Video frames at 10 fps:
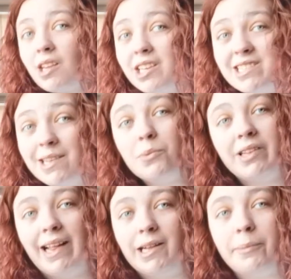because it
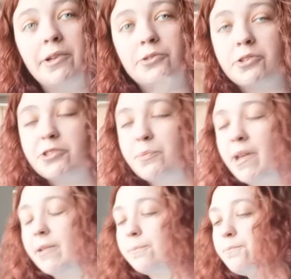will help you, trust
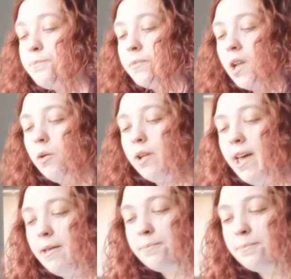me, okay?